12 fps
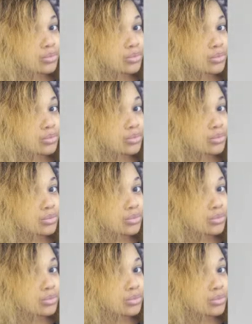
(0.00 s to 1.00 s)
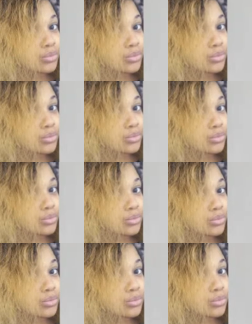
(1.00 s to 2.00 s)

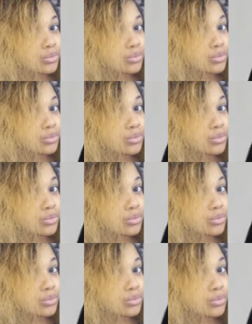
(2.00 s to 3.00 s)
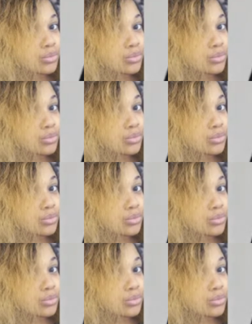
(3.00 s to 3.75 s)
No words are spoken by the person on screen.